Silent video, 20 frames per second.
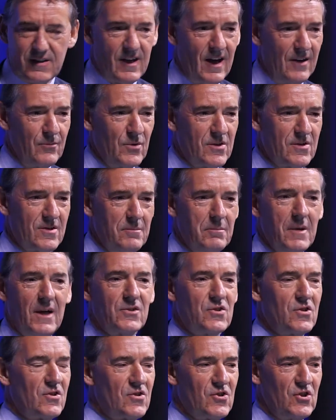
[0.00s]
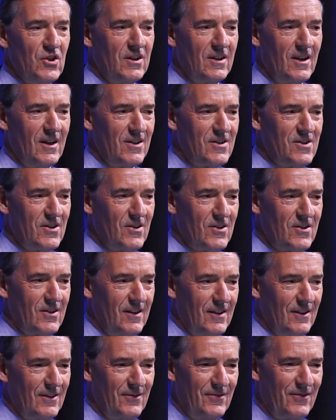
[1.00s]
10 was the Manchester United
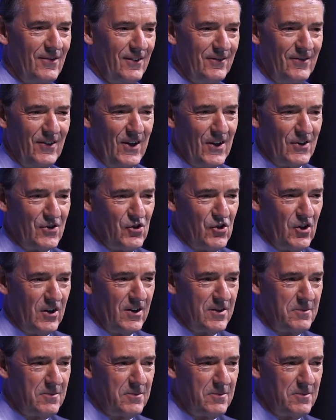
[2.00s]
of VSG.